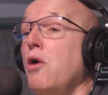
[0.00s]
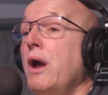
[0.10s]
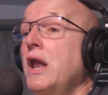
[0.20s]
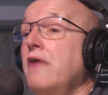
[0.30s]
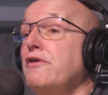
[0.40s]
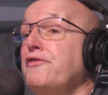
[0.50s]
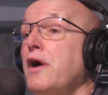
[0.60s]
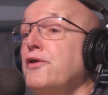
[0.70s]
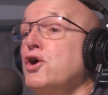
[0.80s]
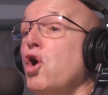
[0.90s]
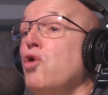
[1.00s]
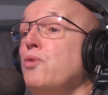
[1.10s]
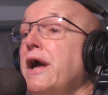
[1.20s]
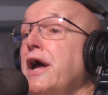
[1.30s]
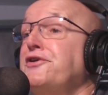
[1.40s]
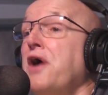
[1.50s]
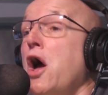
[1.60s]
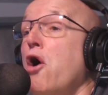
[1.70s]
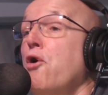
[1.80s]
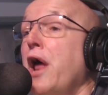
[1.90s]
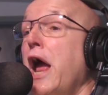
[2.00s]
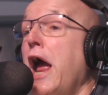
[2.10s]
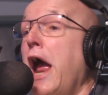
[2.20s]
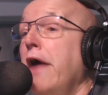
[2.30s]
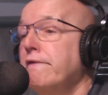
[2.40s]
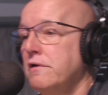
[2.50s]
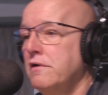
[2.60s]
one level further. You're rigatoni.